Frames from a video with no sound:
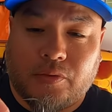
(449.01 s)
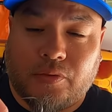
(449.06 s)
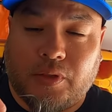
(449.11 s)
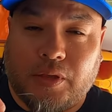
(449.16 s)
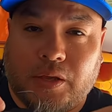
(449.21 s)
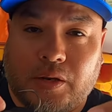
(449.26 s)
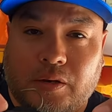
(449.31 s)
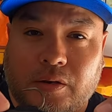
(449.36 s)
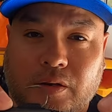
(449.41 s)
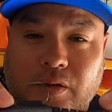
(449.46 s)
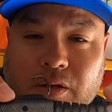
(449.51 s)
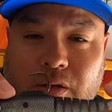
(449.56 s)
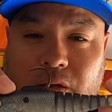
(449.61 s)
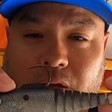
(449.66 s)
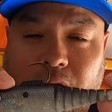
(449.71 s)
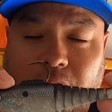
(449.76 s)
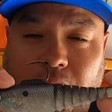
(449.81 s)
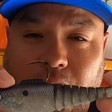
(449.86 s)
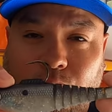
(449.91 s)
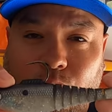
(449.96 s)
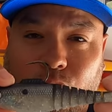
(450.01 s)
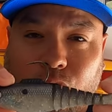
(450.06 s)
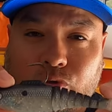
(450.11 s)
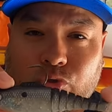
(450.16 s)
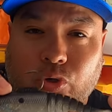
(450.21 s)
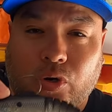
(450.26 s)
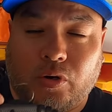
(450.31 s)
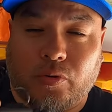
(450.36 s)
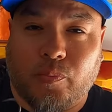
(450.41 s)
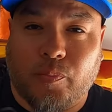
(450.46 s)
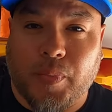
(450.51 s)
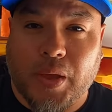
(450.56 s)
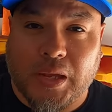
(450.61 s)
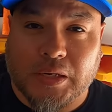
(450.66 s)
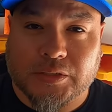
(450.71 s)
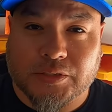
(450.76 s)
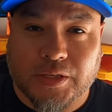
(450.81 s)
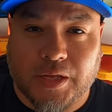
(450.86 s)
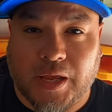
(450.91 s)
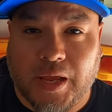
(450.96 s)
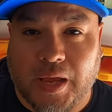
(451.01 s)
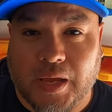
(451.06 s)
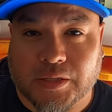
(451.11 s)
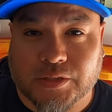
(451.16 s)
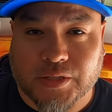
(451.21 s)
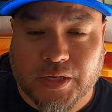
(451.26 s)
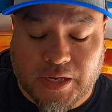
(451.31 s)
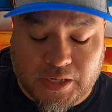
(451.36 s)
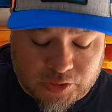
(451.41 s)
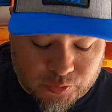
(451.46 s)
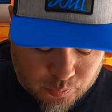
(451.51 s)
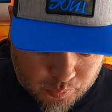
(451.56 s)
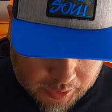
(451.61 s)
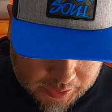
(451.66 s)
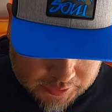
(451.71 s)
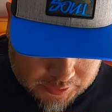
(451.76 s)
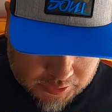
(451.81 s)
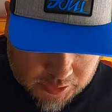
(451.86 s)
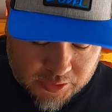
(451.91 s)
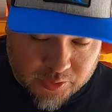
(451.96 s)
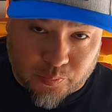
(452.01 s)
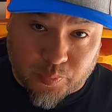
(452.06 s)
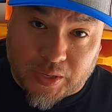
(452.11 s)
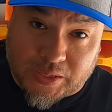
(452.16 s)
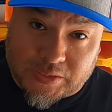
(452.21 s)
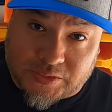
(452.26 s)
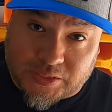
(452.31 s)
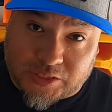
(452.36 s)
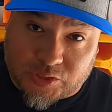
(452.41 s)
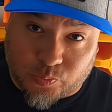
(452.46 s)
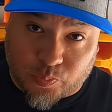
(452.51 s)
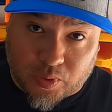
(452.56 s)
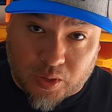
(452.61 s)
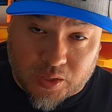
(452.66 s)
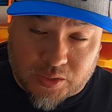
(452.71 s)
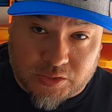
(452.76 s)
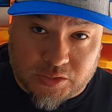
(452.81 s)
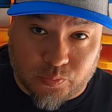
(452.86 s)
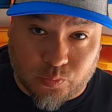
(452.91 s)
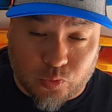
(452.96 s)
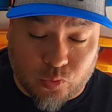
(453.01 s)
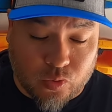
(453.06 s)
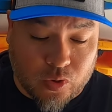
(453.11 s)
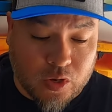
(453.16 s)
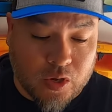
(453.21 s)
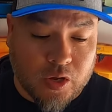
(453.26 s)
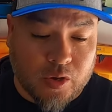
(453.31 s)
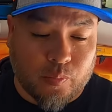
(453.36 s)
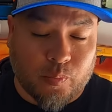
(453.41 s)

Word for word: then I will try to match the hatch as best as possible,